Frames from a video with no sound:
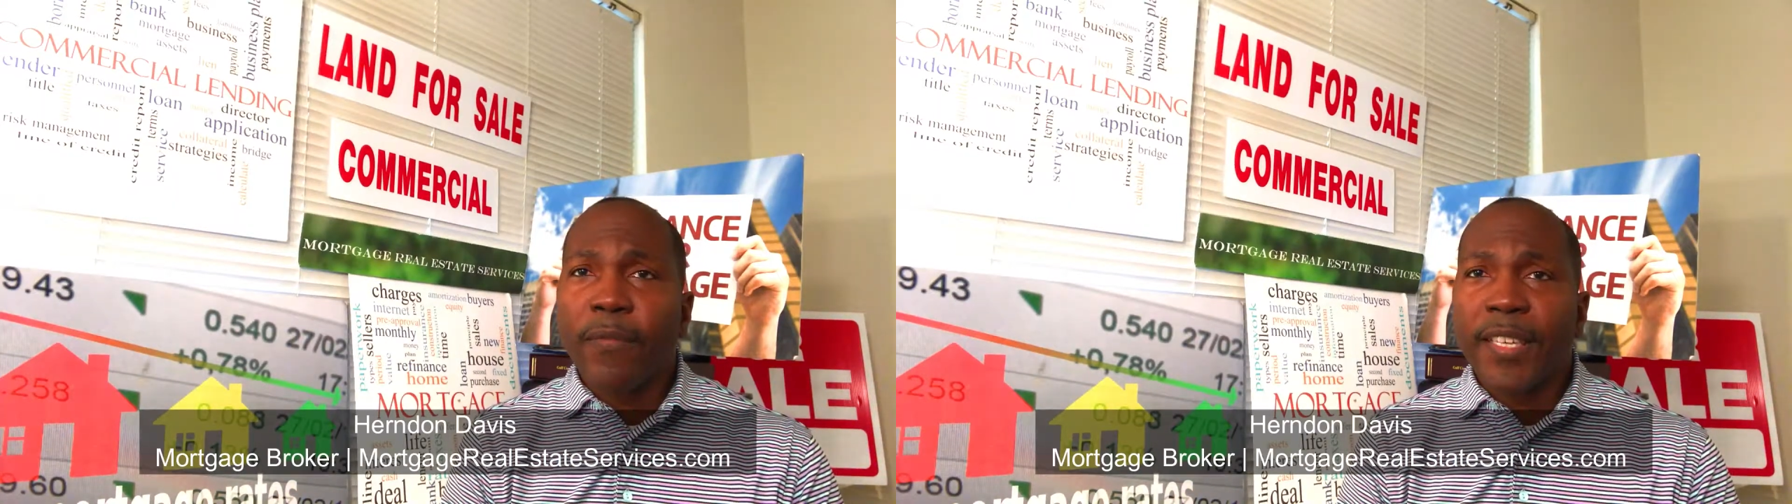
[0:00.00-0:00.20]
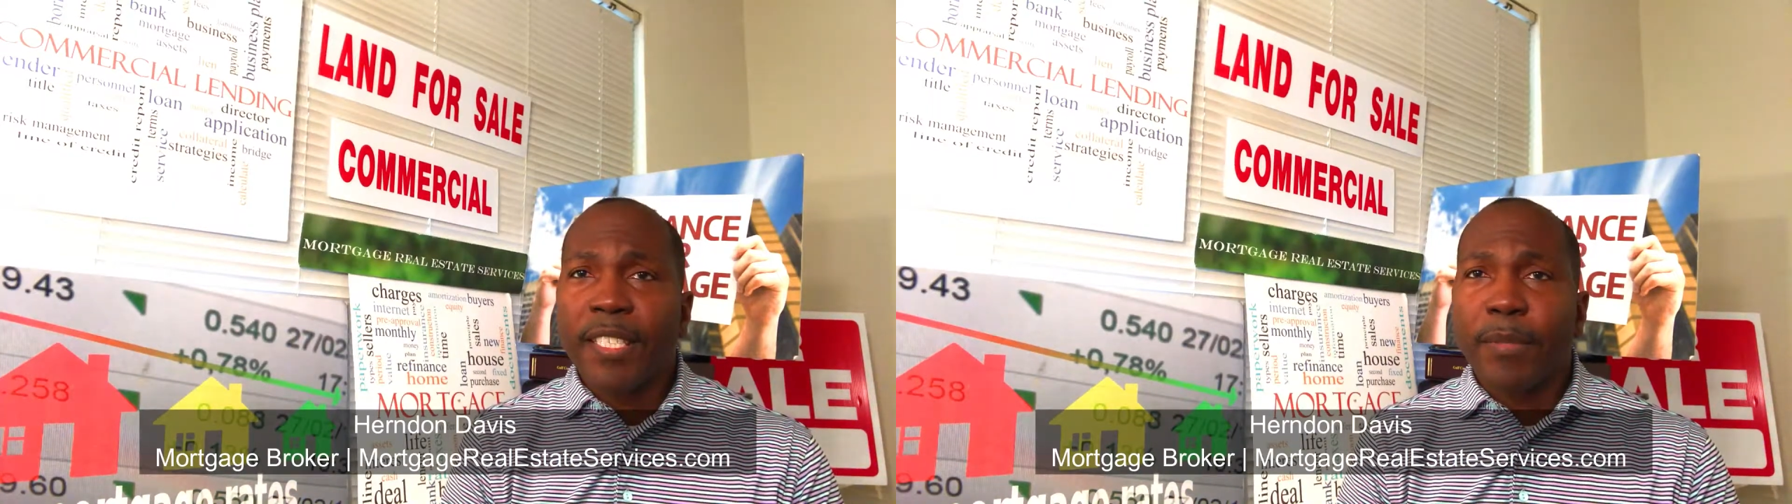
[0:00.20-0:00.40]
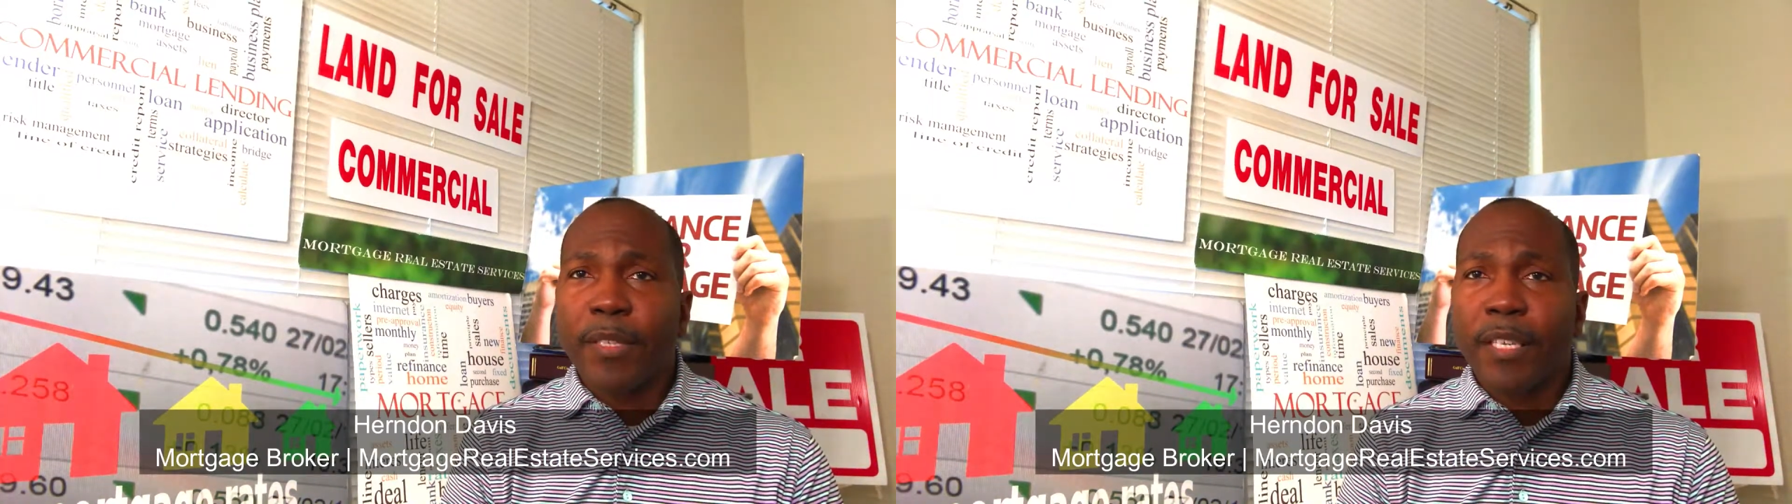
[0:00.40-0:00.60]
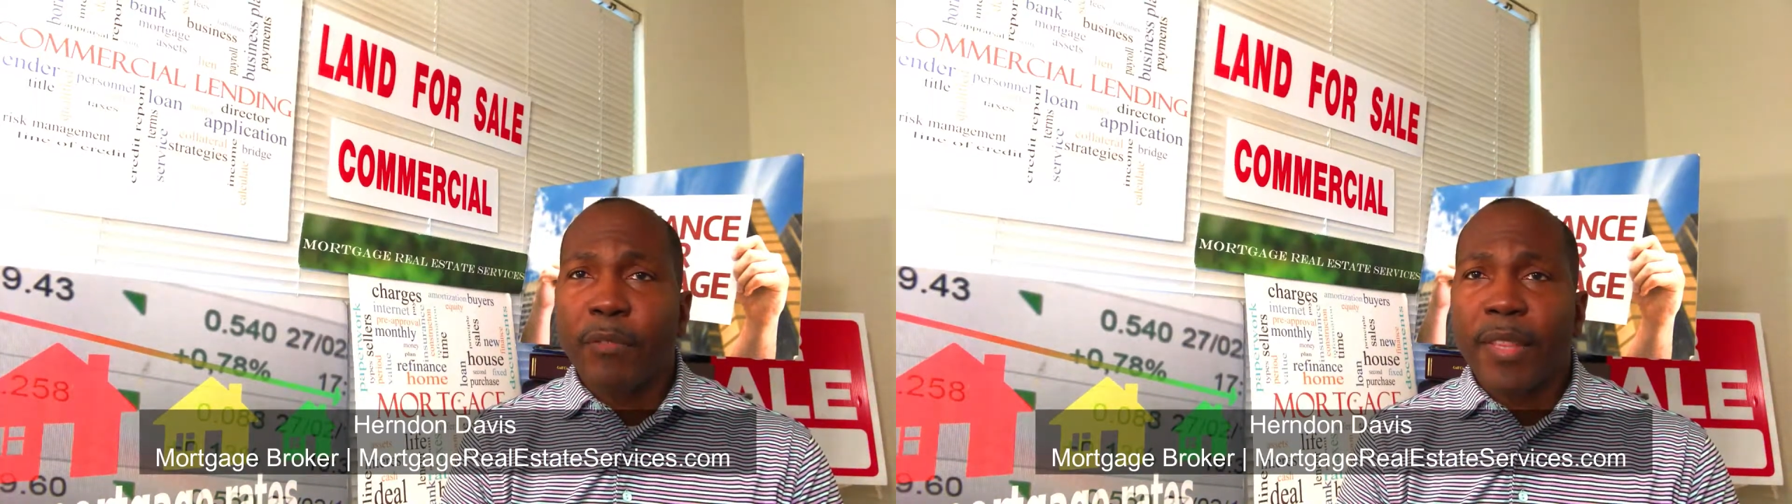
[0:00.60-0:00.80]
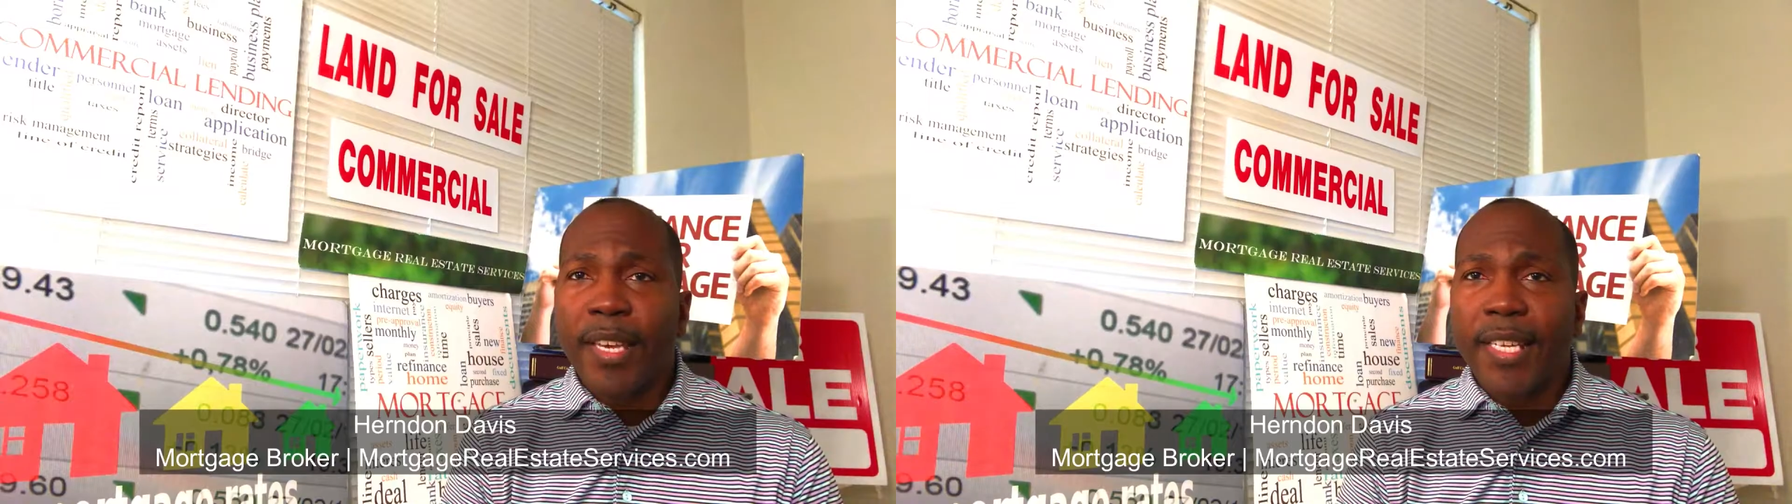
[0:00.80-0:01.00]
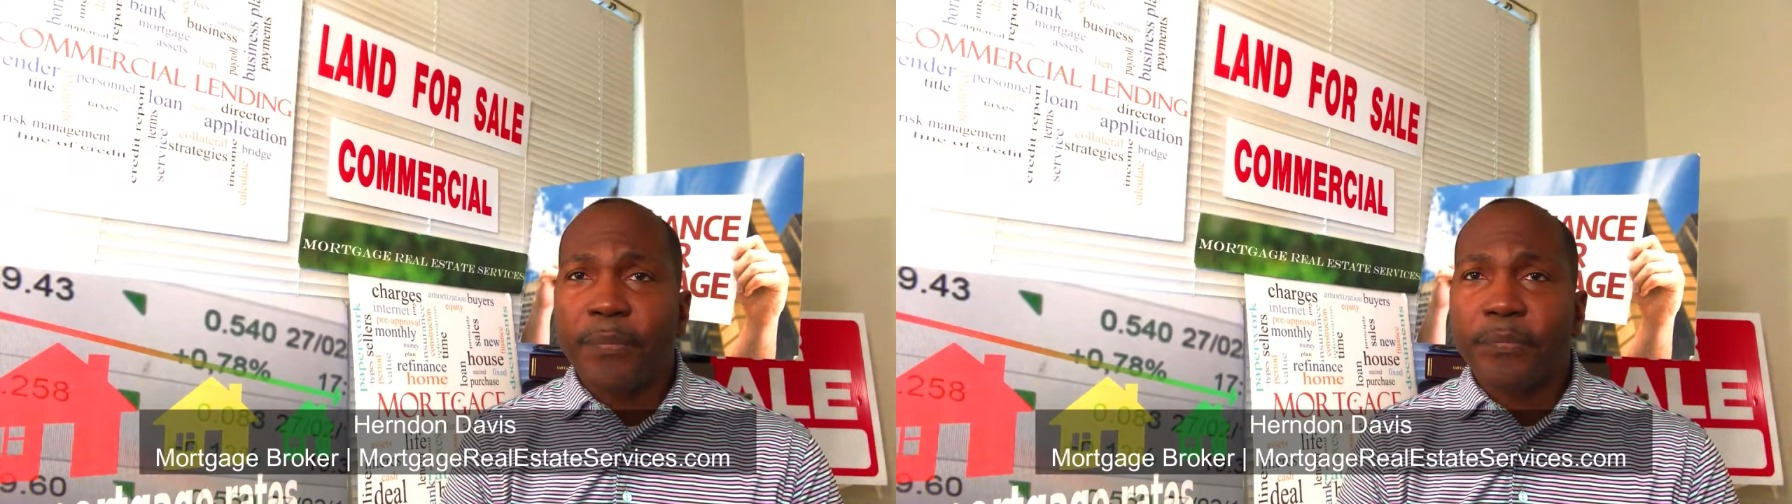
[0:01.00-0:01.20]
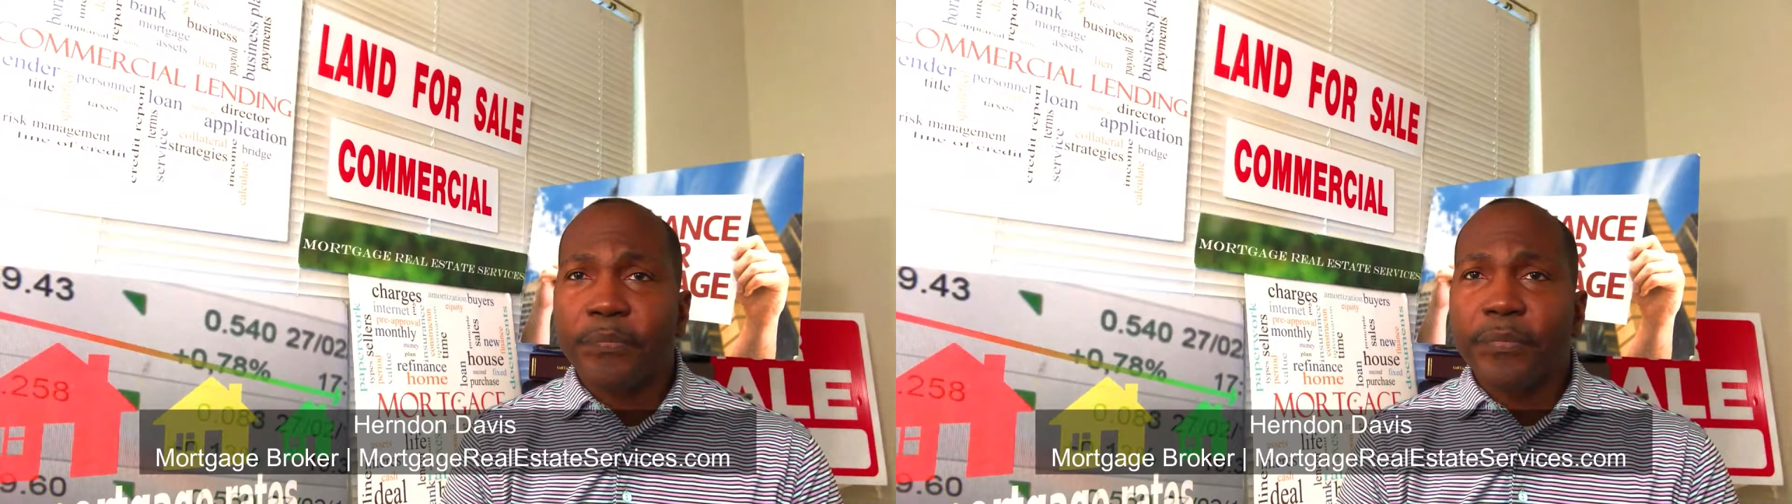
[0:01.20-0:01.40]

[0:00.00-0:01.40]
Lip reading: flexibility with that.